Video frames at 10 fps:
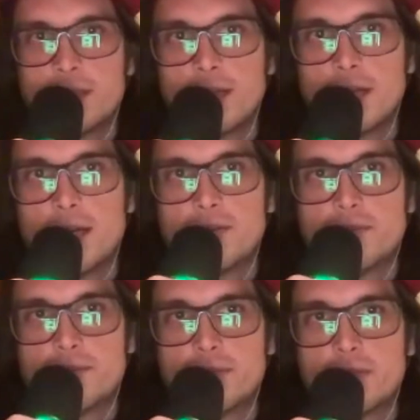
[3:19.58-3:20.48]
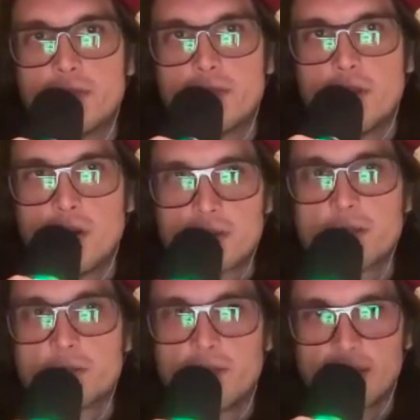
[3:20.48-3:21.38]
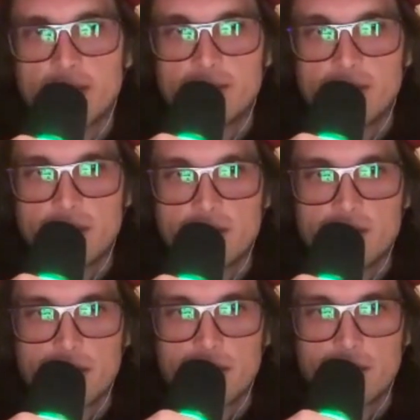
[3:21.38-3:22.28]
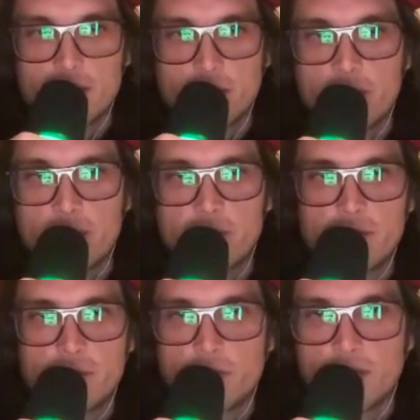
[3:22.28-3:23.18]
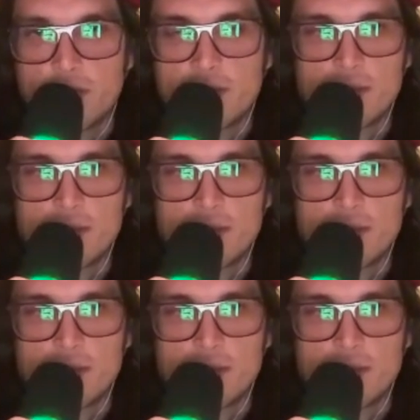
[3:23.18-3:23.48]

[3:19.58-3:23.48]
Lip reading: I've also recognized that there's quite a few ways that